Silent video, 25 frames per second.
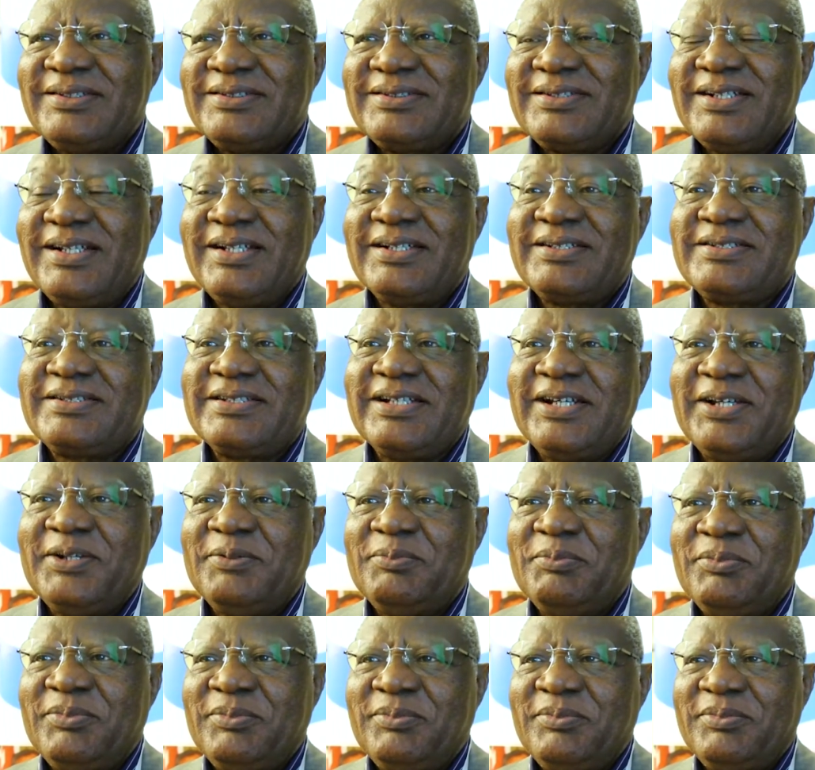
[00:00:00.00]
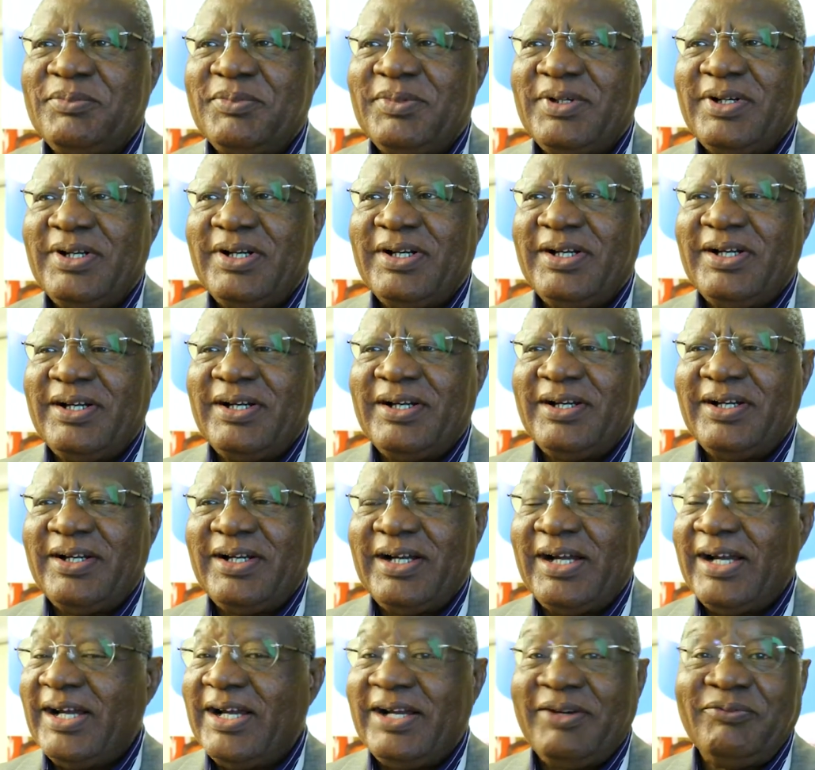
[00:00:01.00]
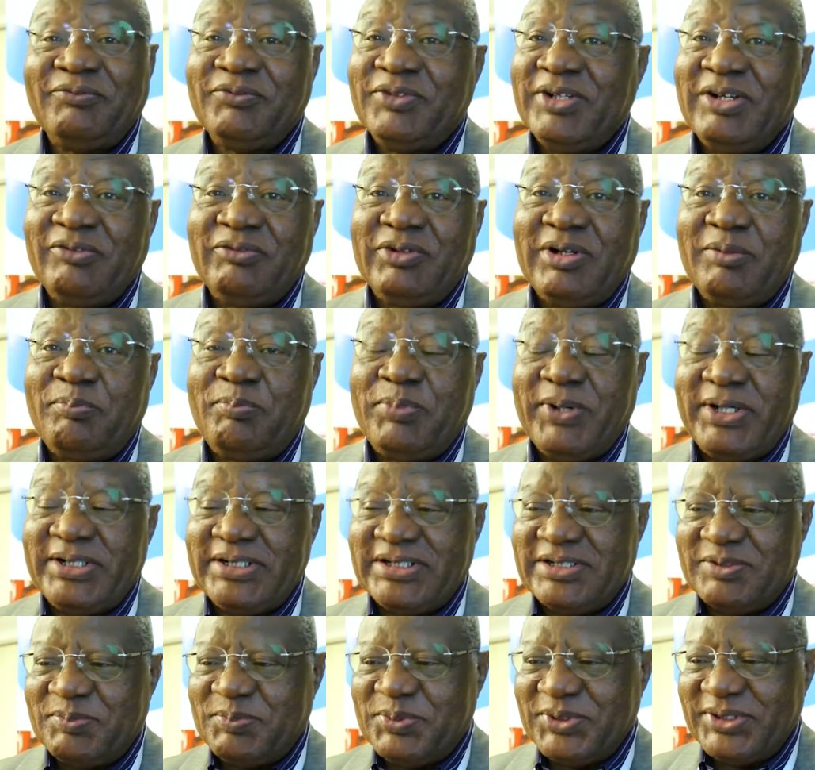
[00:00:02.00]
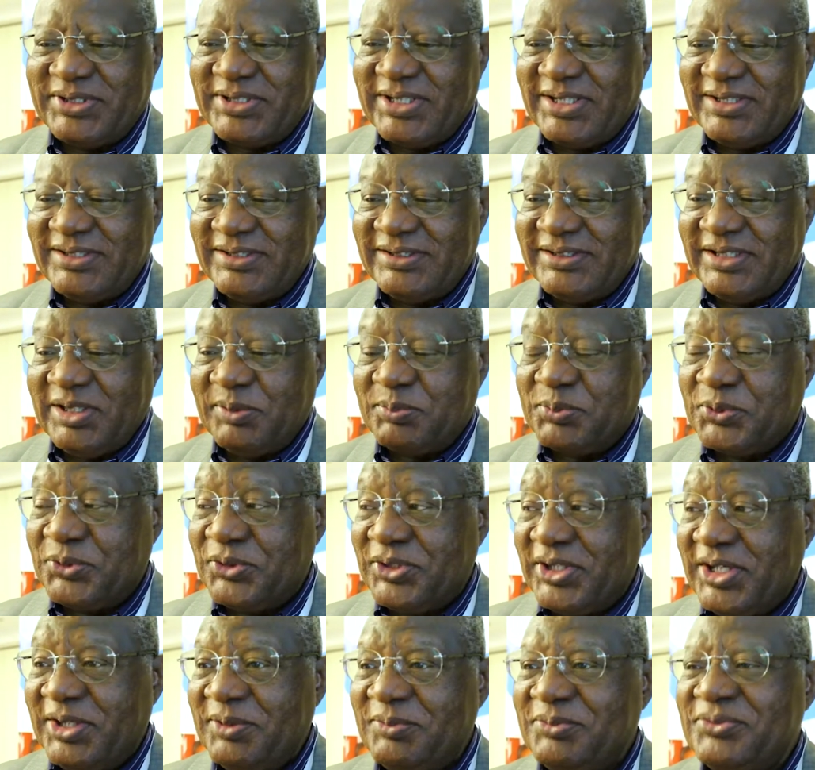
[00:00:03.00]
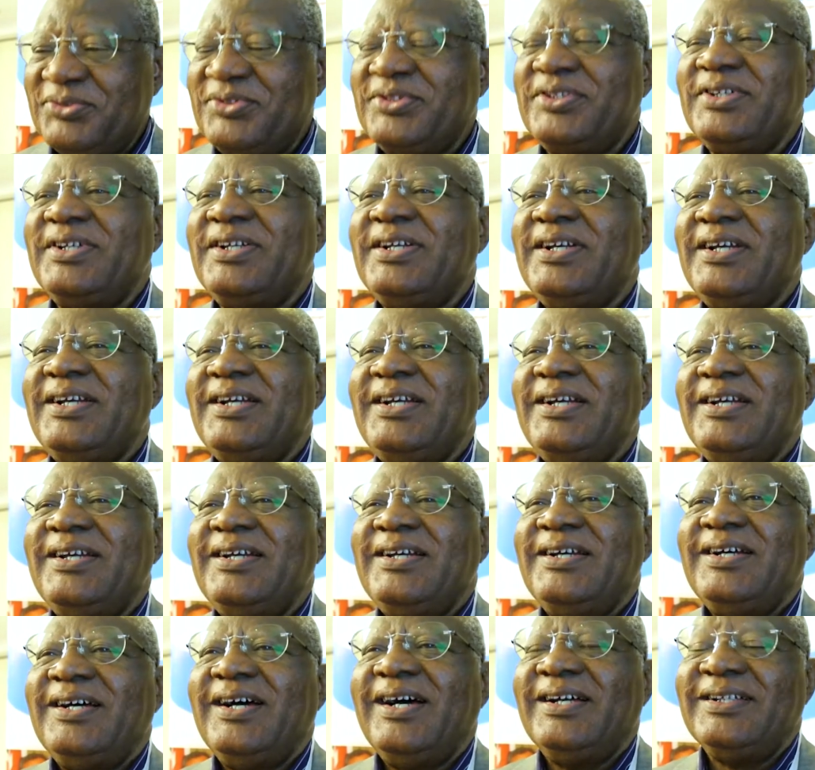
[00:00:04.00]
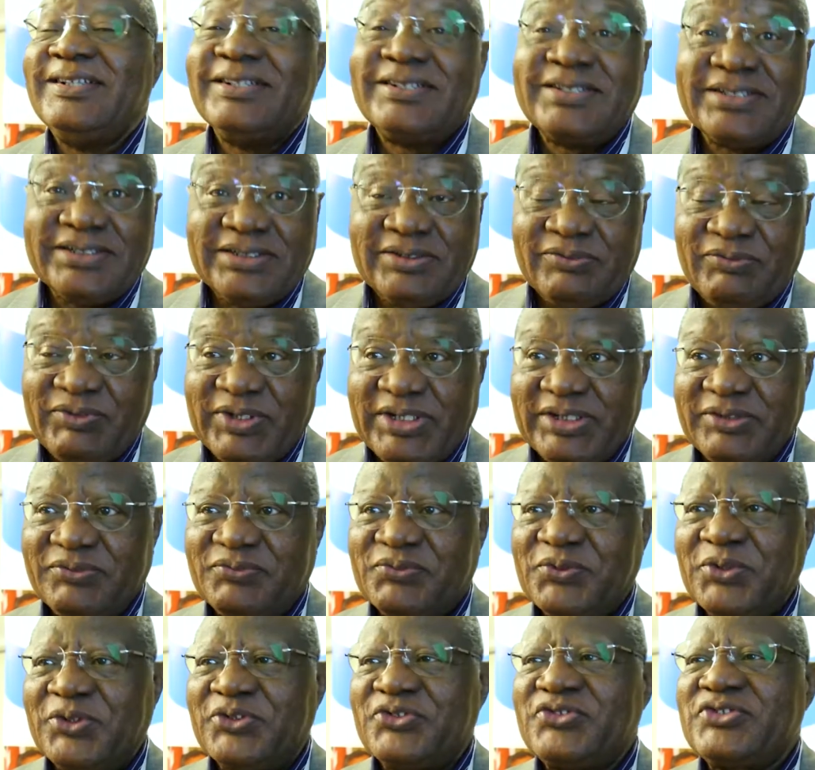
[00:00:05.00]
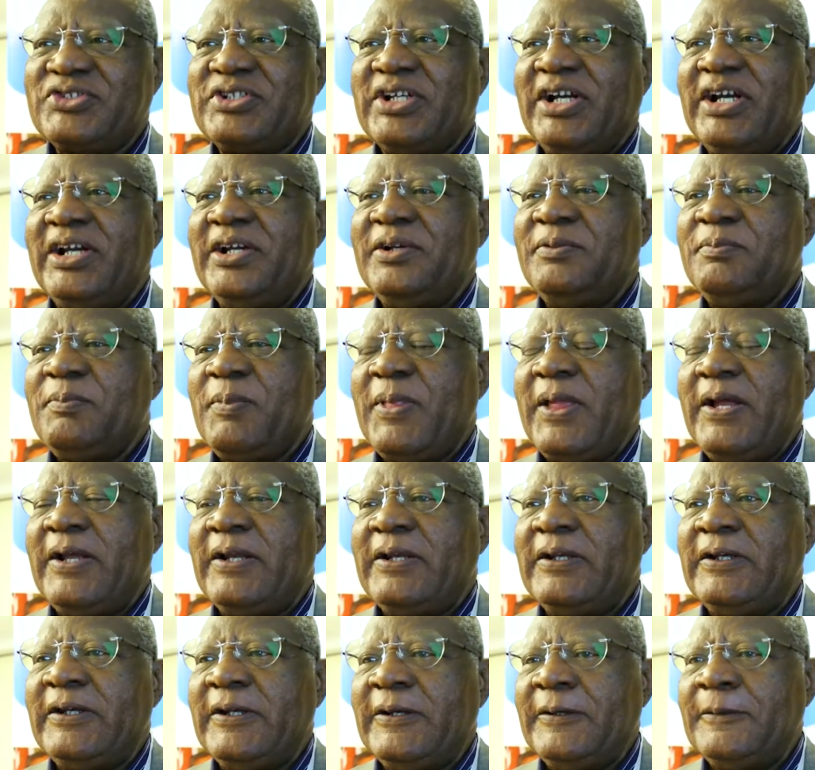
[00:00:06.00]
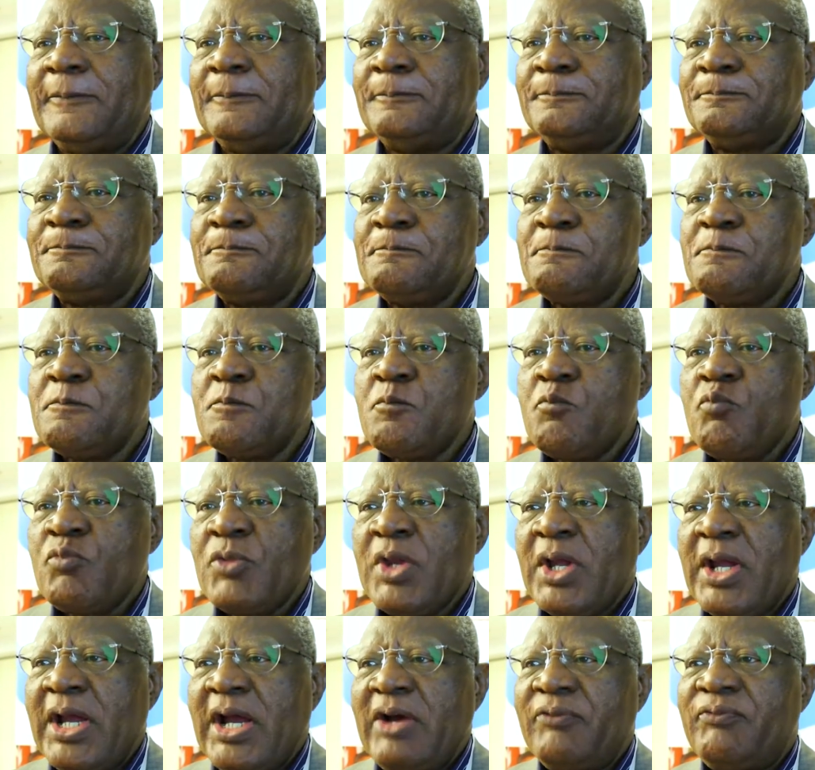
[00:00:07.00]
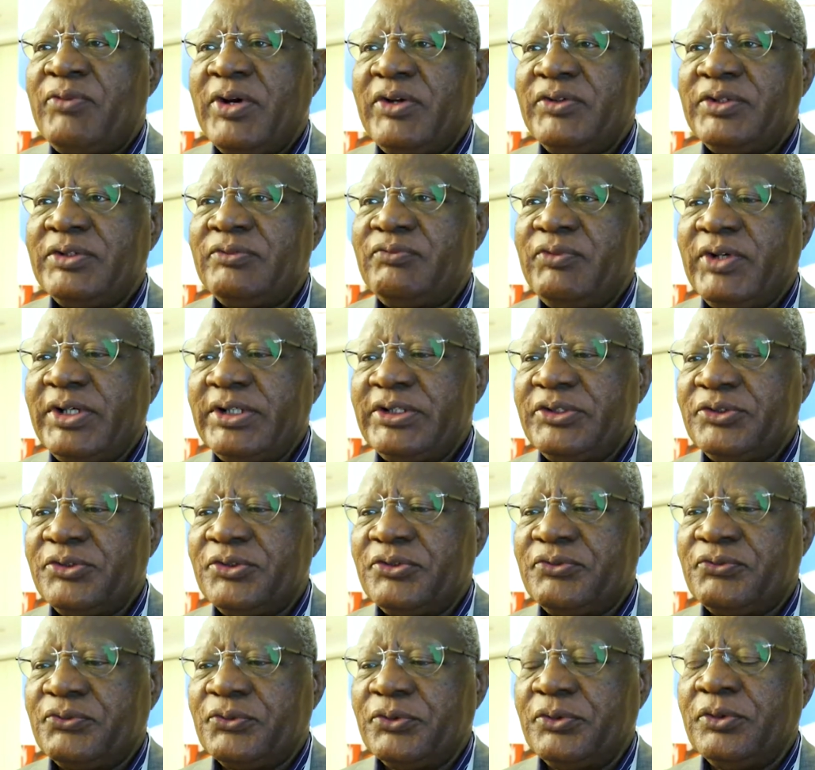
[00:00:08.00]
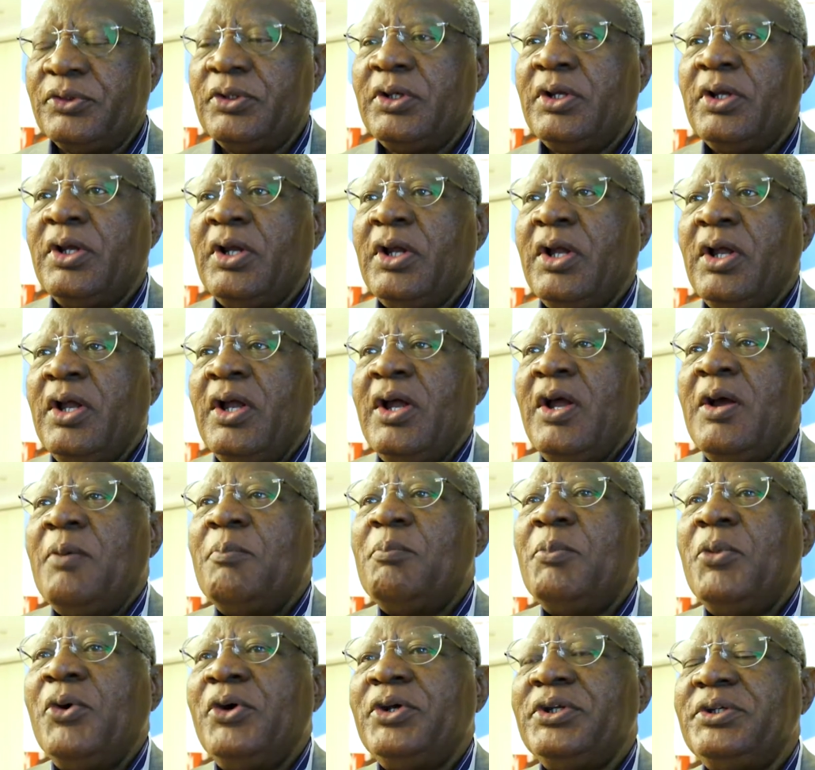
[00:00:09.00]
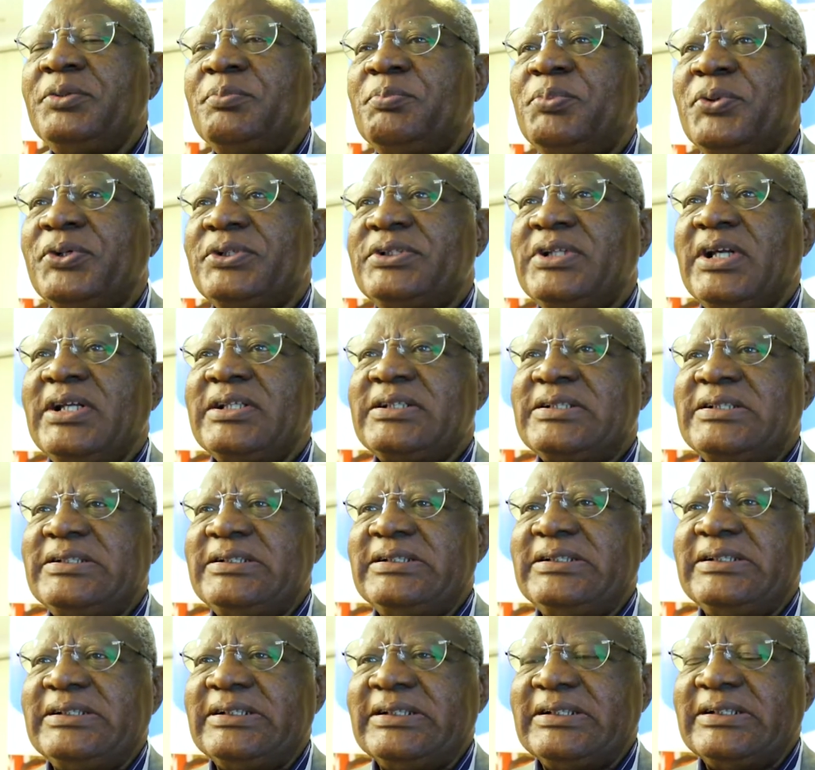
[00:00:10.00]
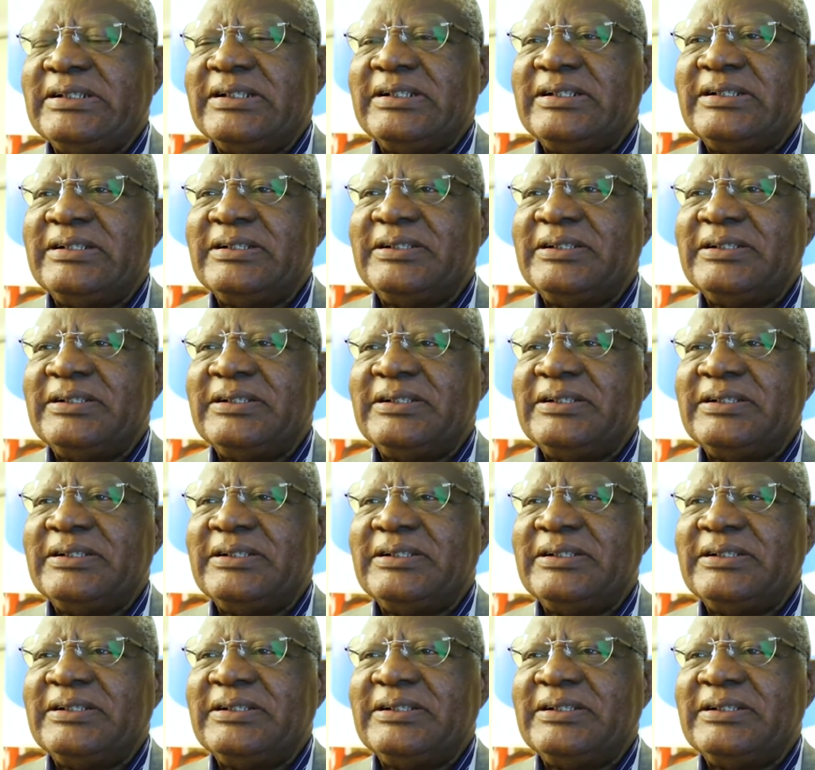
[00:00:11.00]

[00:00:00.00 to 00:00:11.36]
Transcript: texem, I have never participated in their programs. This is the very first time, and I found it very useful. More importantly,